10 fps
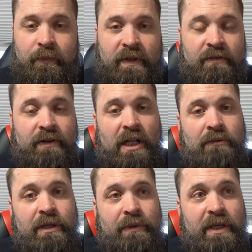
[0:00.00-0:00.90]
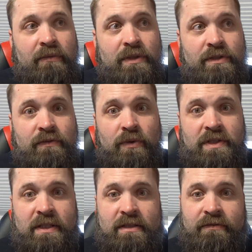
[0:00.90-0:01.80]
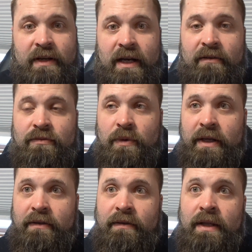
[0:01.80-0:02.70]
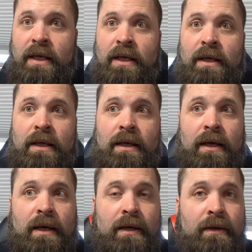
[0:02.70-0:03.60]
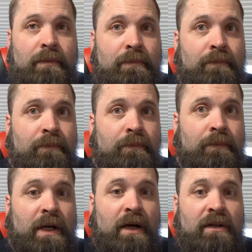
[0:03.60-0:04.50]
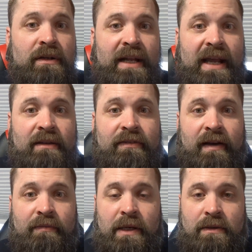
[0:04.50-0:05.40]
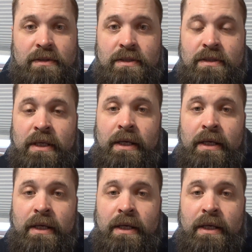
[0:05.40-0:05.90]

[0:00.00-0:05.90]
The following week was 4 sets of 5 with 185 pounds.